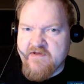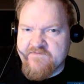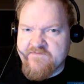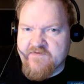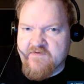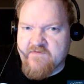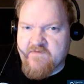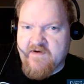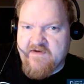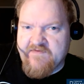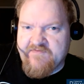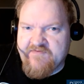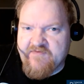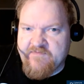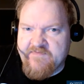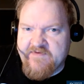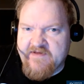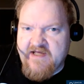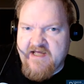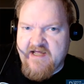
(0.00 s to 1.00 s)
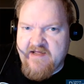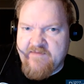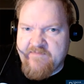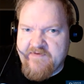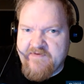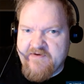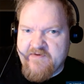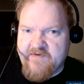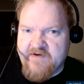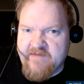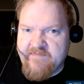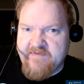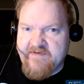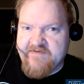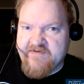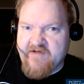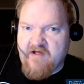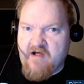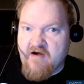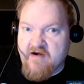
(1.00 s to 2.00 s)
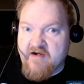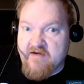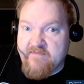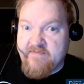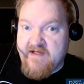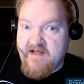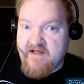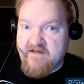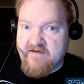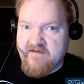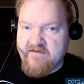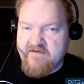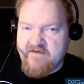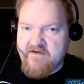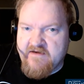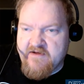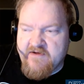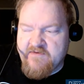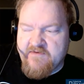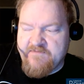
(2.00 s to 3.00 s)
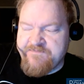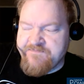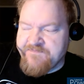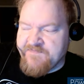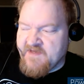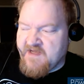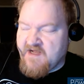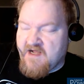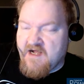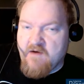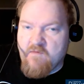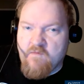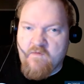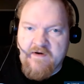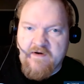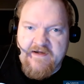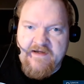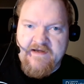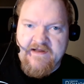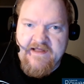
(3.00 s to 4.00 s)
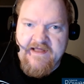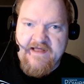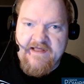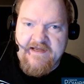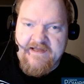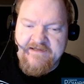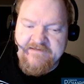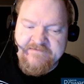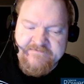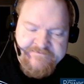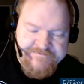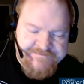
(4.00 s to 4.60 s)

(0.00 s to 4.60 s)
for quite some time, you know, and I've been talking about it, you know, how I wanted to get it.